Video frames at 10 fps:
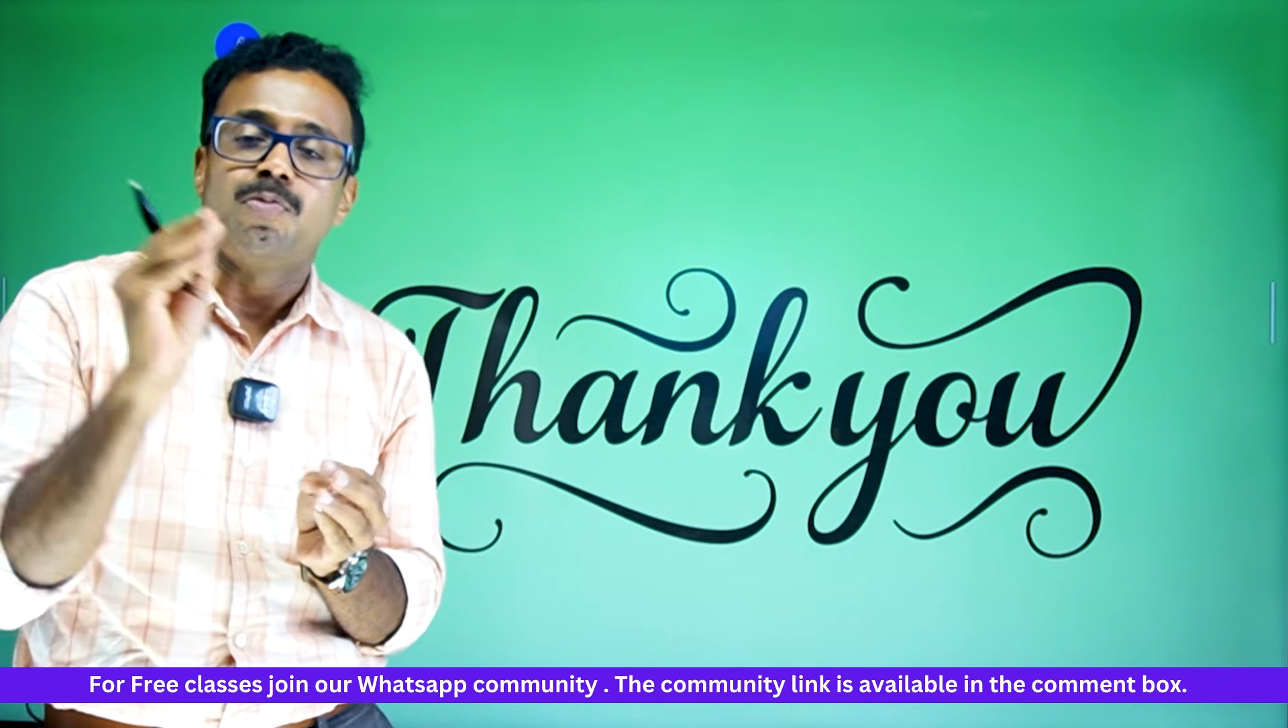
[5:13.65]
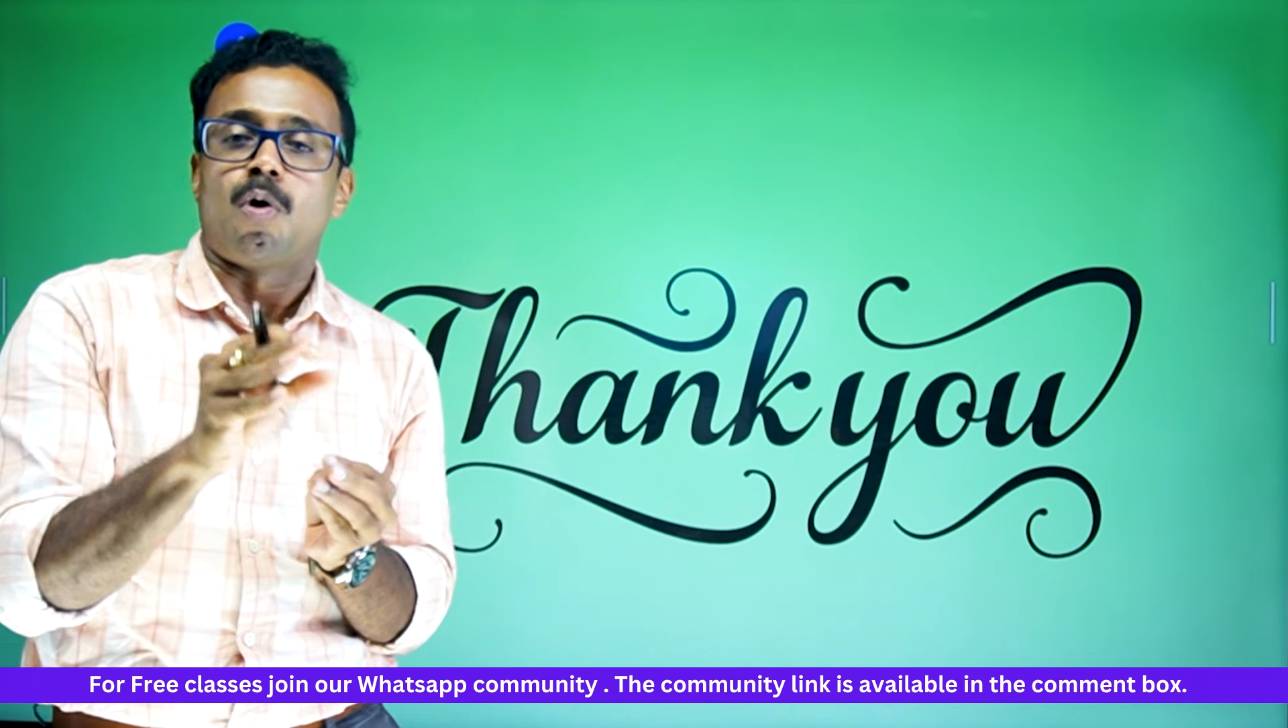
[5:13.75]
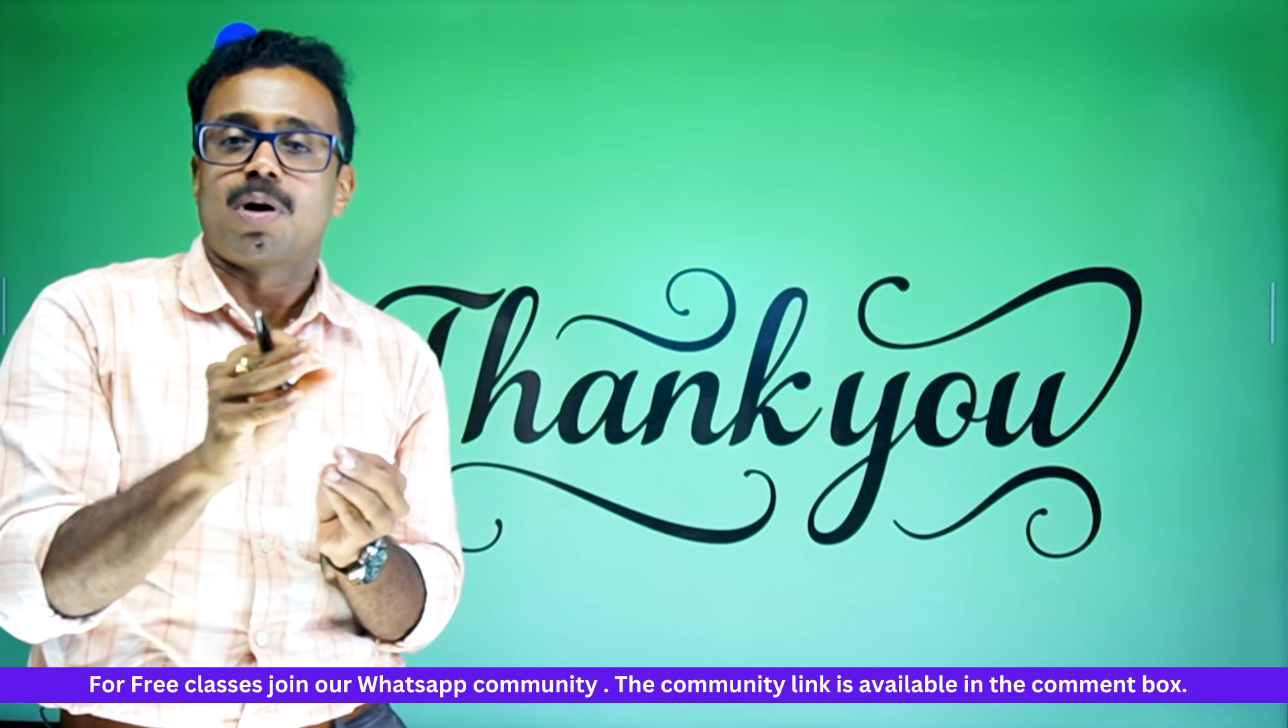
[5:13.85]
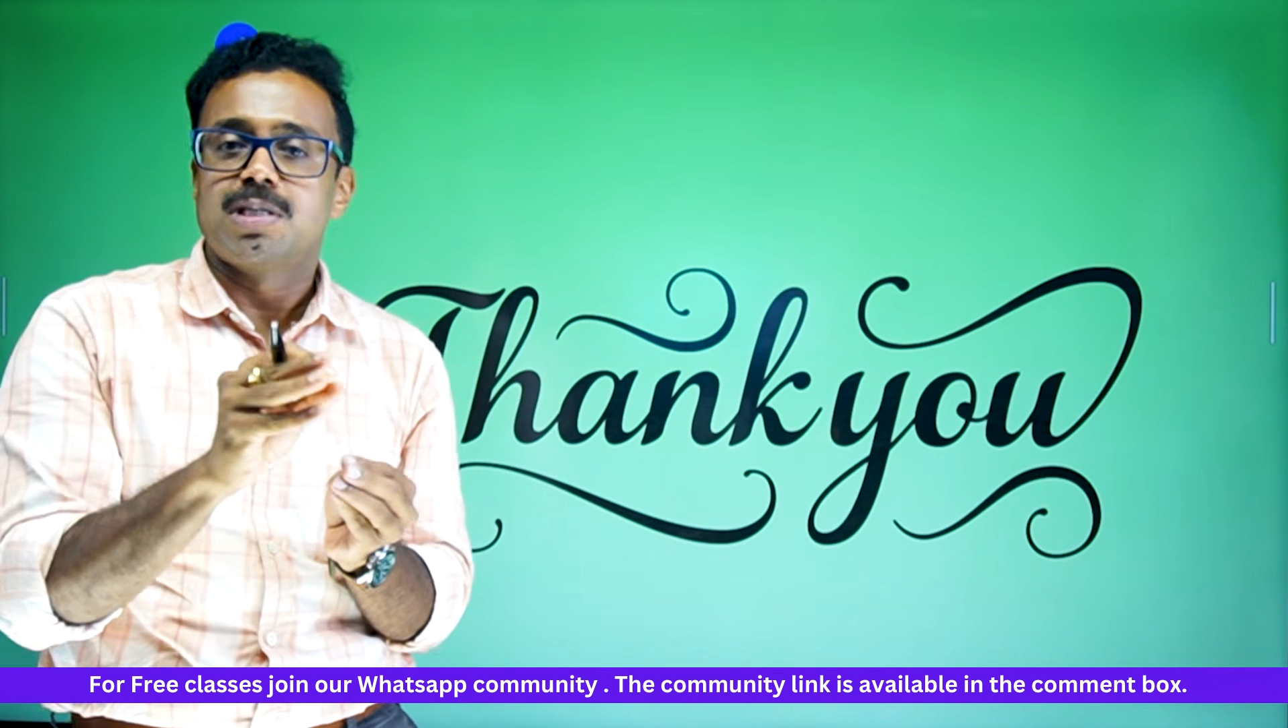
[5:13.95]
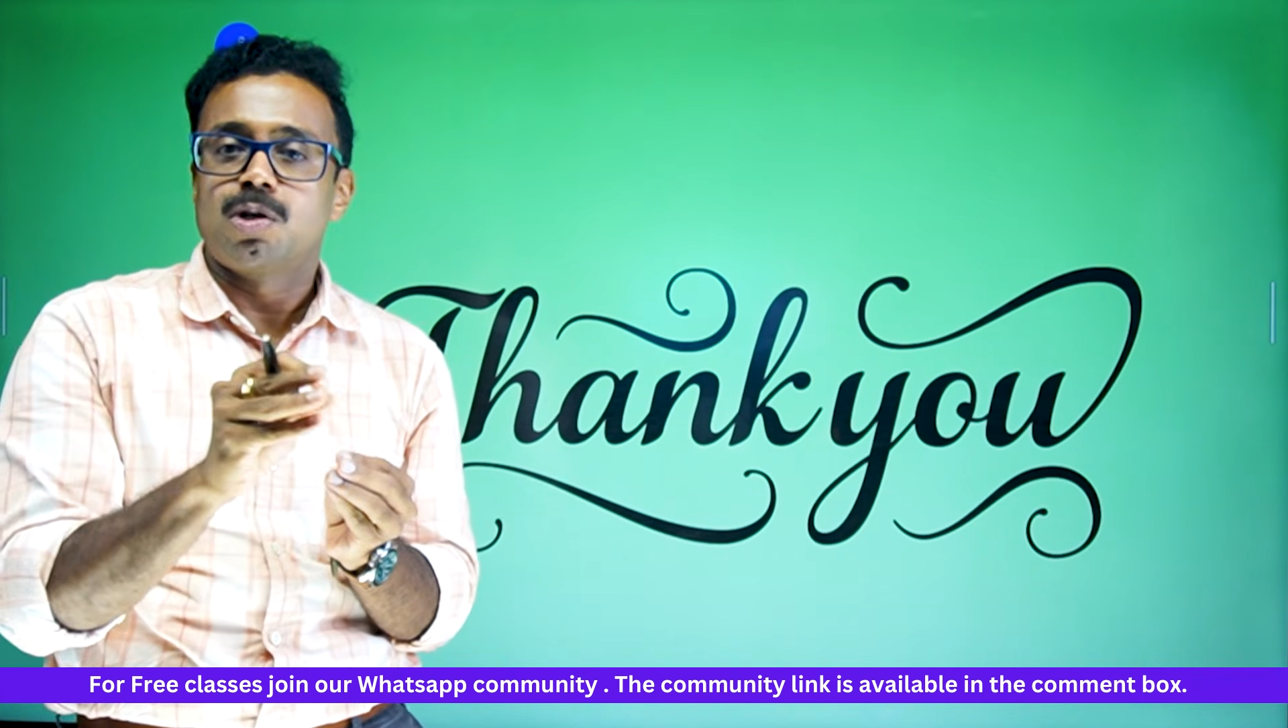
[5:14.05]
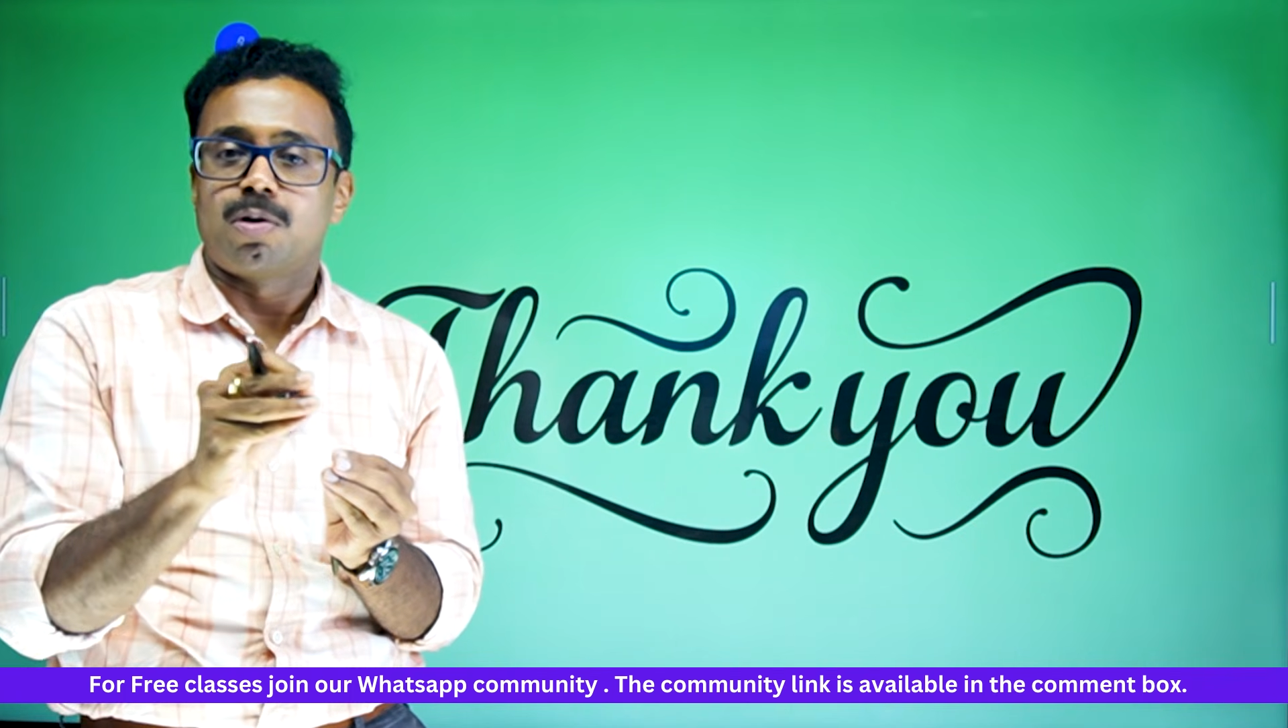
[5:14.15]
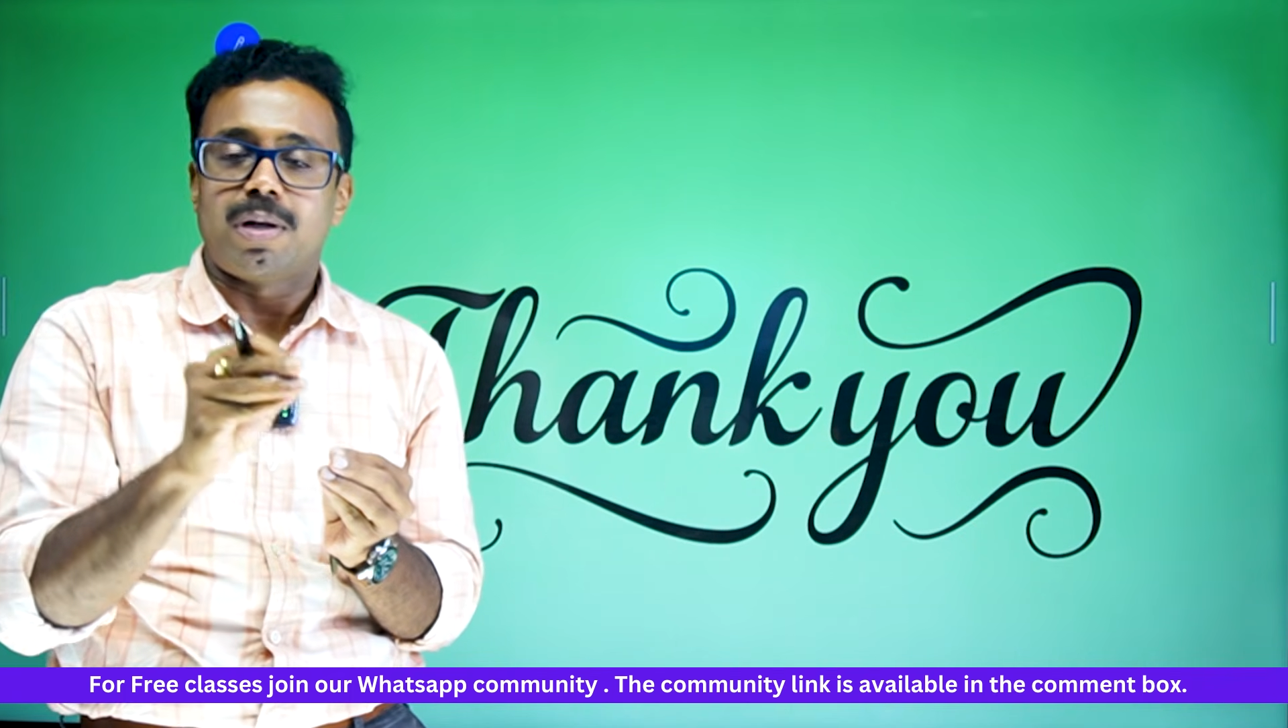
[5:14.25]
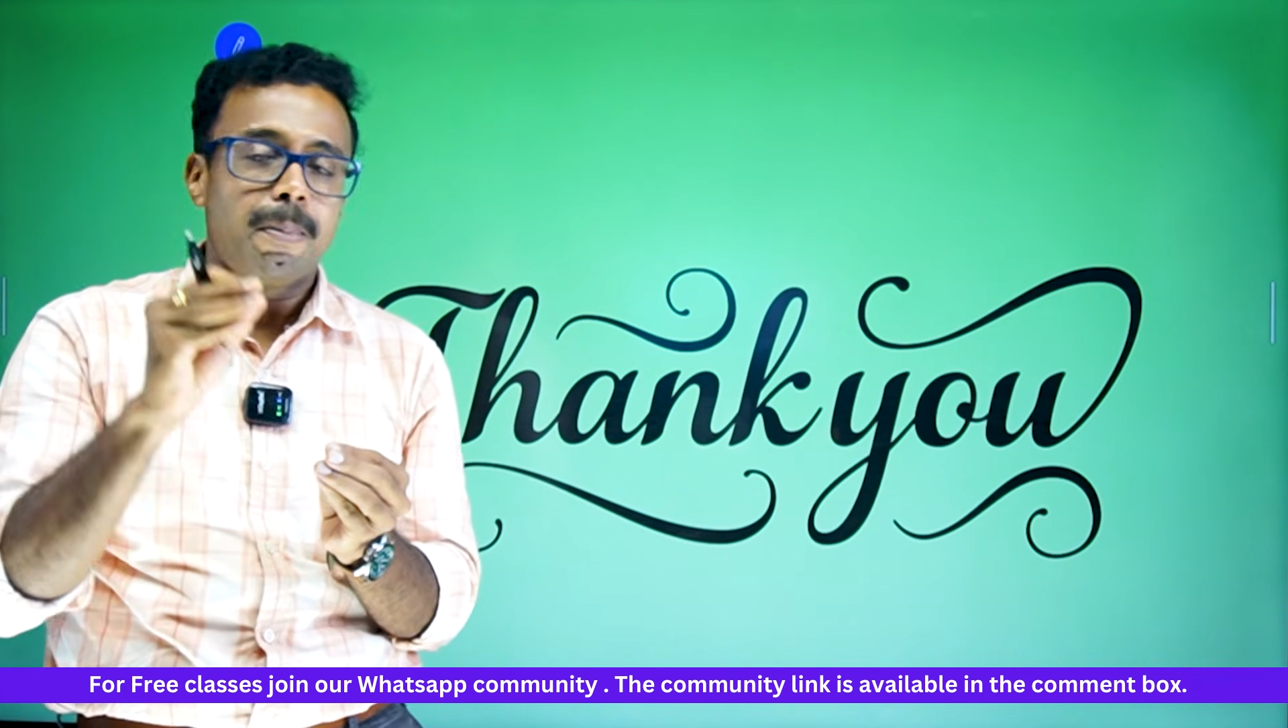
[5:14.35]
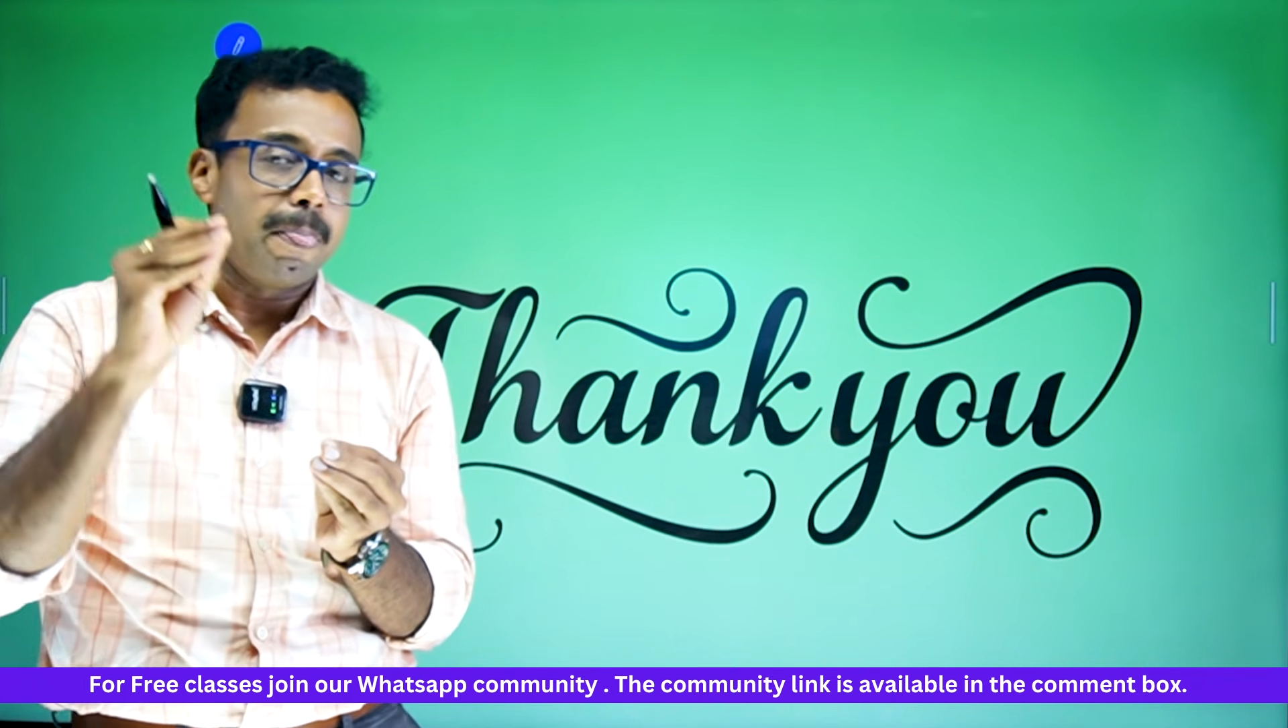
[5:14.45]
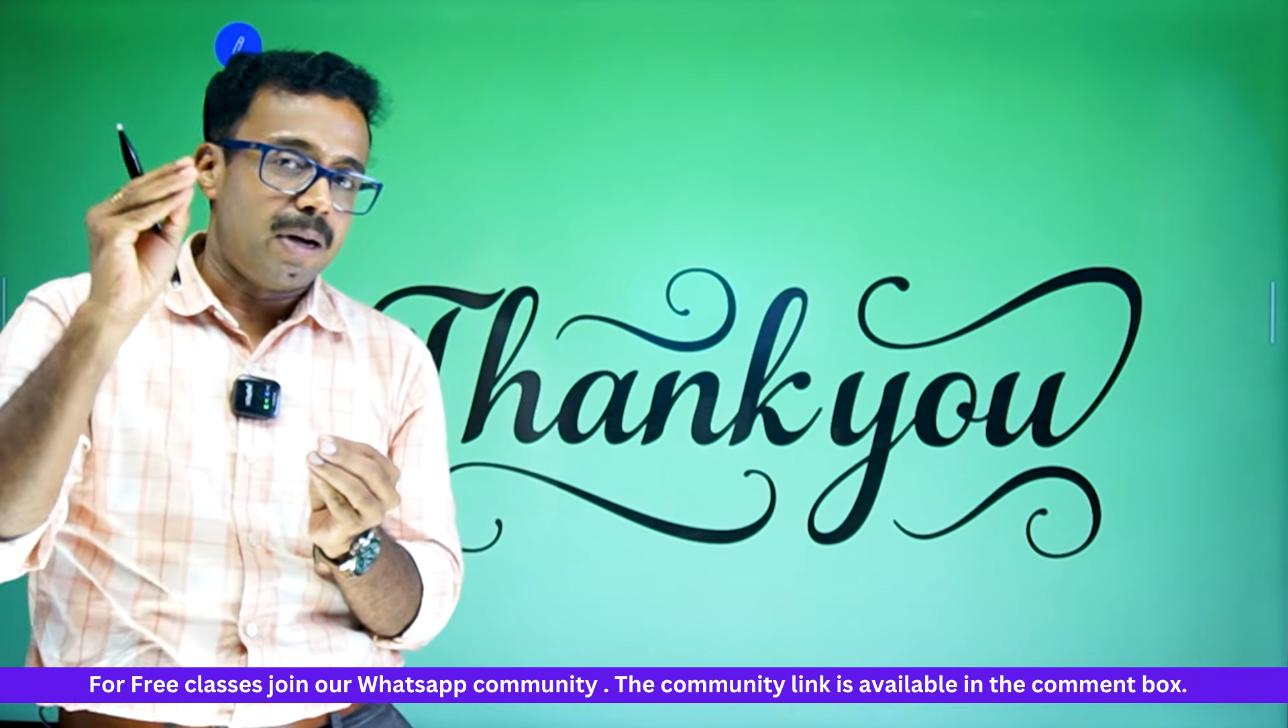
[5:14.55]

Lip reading: focusing on the